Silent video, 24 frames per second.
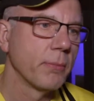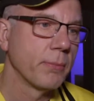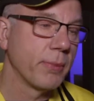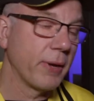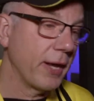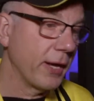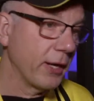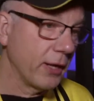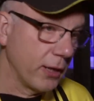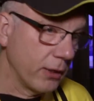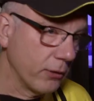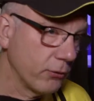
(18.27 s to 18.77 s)

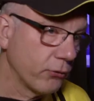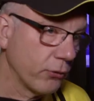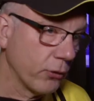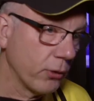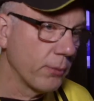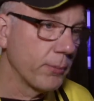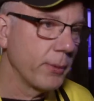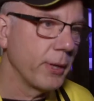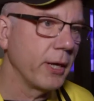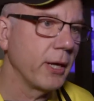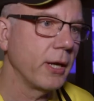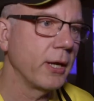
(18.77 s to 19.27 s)
playing in
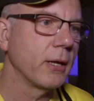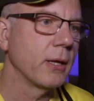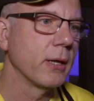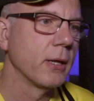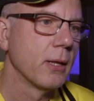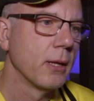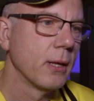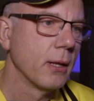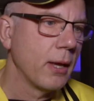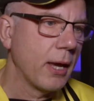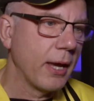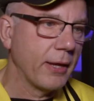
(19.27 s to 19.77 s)
Germany
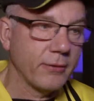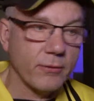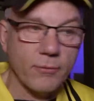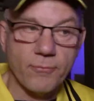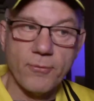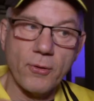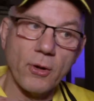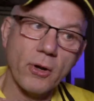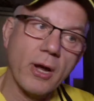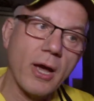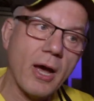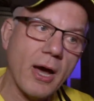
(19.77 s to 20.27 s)
at the
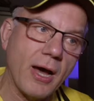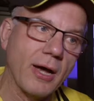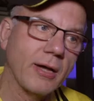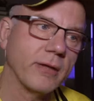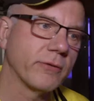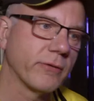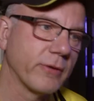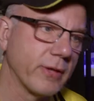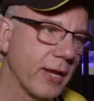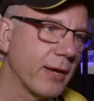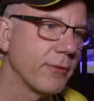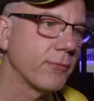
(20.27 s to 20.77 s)
very
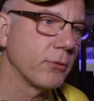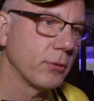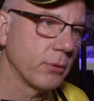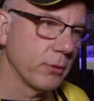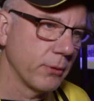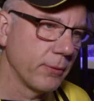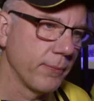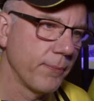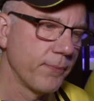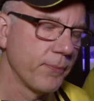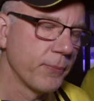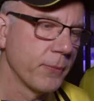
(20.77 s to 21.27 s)
highest
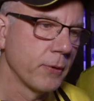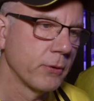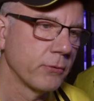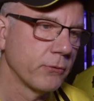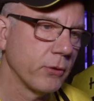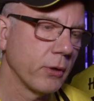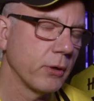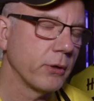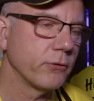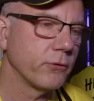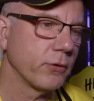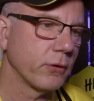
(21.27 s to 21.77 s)
level.
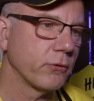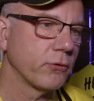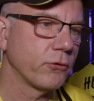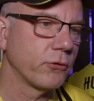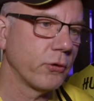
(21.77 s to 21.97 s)
So it just